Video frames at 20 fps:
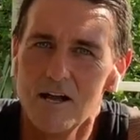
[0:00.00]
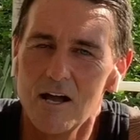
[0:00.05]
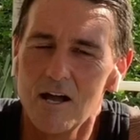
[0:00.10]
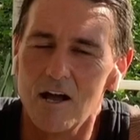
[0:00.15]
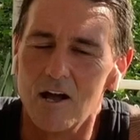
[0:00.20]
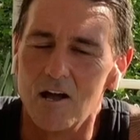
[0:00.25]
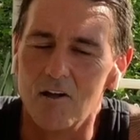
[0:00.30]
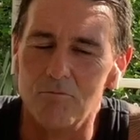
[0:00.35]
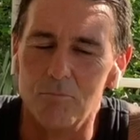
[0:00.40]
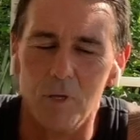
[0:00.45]

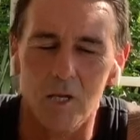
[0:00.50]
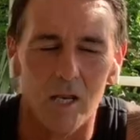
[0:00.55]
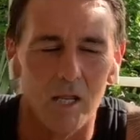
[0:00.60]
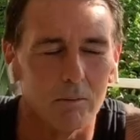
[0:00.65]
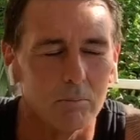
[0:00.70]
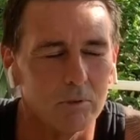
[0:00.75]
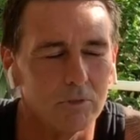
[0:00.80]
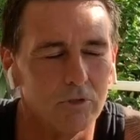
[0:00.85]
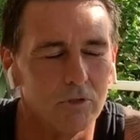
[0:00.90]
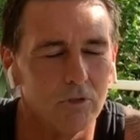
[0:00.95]
I've been
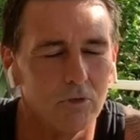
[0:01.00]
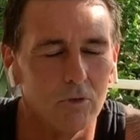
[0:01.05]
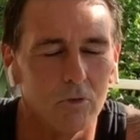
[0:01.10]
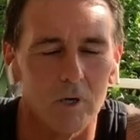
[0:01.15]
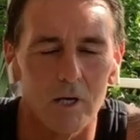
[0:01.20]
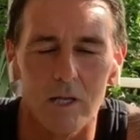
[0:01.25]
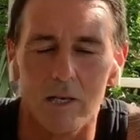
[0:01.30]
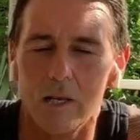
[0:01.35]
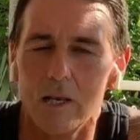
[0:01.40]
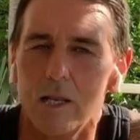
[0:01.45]
able to
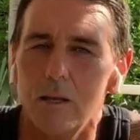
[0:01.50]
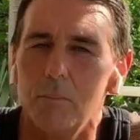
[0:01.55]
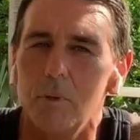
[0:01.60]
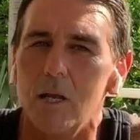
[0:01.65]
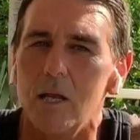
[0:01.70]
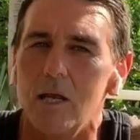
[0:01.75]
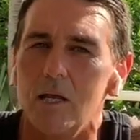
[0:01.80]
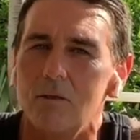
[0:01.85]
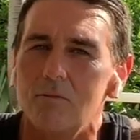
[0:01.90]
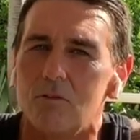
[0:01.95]

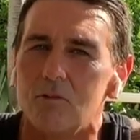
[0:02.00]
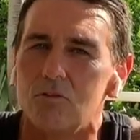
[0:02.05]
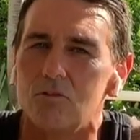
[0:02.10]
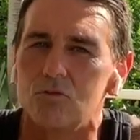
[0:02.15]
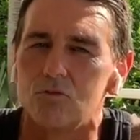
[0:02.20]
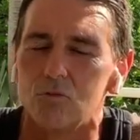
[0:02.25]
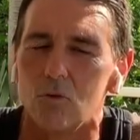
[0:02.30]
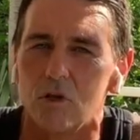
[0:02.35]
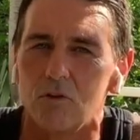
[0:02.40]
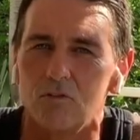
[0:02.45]
eliminate the
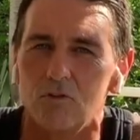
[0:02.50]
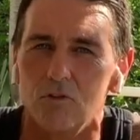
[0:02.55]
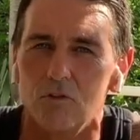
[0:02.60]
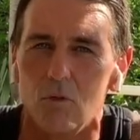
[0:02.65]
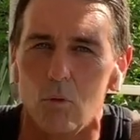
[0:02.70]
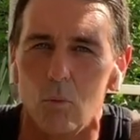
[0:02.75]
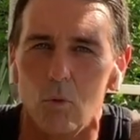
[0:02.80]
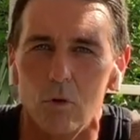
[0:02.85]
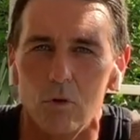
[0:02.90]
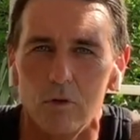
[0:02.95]
stress and
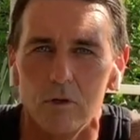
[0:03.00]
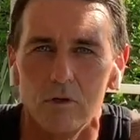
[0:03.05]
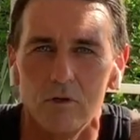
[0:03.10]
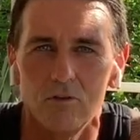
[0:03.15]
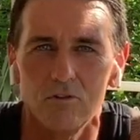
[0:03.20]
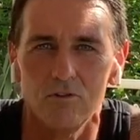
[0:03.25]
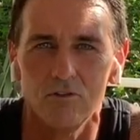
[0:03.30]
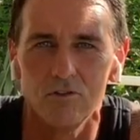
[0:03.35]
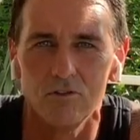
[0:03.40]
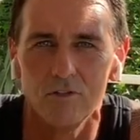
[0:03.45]
the
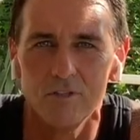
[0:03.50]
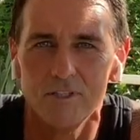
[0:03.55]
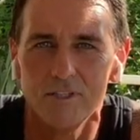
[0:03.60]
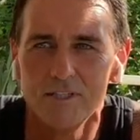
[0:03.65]
worries.